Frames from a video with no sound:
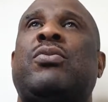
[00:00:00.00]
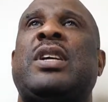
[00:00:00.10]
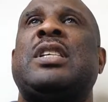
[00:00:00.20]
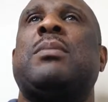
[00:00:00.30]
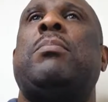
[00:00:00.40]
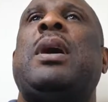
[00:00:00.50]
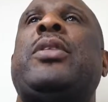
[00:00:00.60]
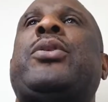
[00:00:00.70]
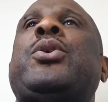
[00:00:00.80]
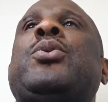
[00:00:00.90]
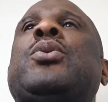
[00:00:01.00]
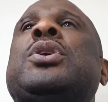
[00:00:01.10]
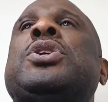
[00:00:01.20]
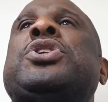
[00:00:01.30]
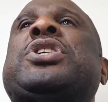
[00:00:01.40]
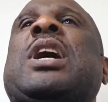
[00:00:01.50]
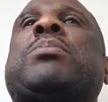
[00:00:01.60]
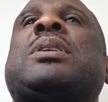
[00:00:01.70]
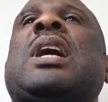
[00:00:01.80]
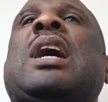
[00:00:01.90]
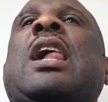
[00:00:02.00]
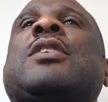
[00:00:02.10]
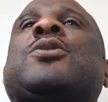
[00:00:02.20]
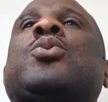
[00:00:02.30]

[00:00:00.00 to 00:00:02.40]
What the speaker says: two verses. Matthew 15,